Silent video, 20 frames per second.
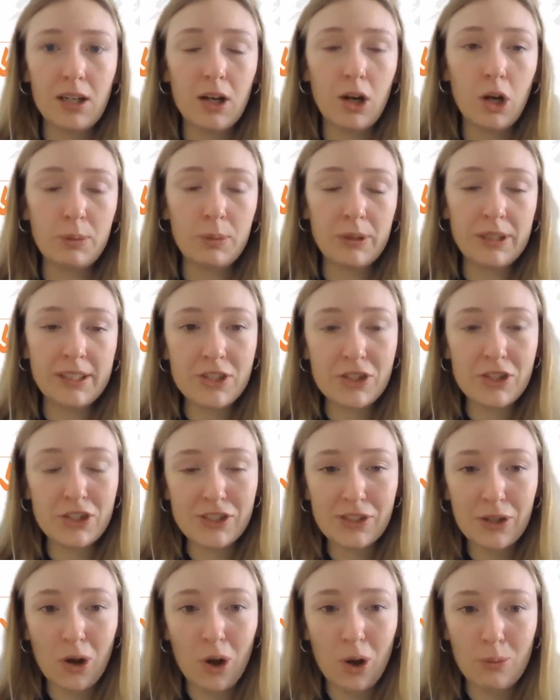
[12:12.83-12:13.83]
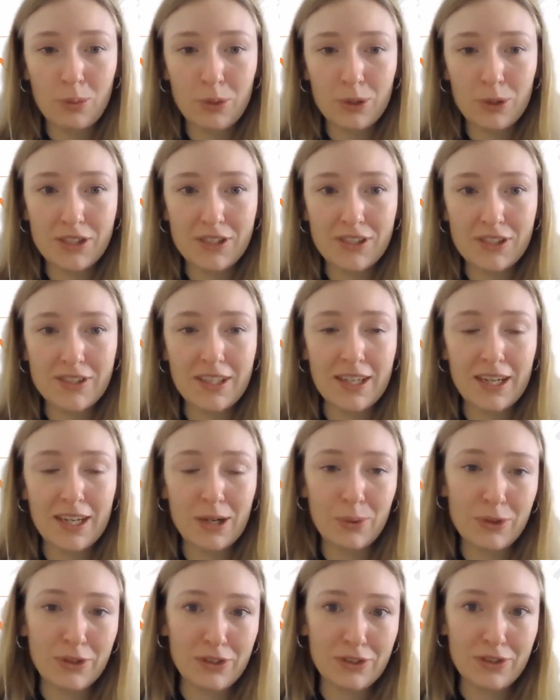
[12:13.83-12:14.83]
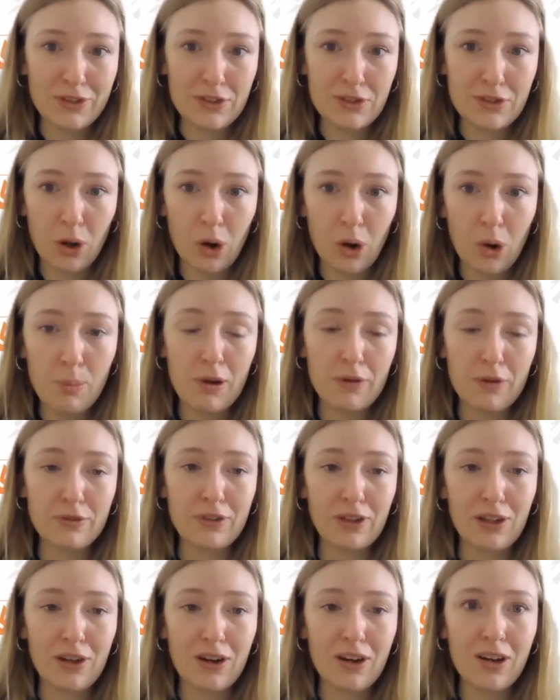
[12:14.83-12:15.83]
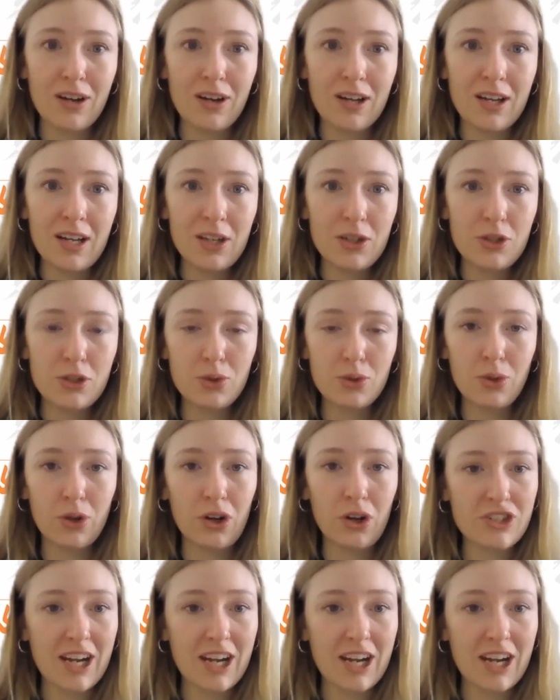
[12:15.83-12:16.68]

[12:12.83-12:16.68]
obliges companies that are within the scope of the law to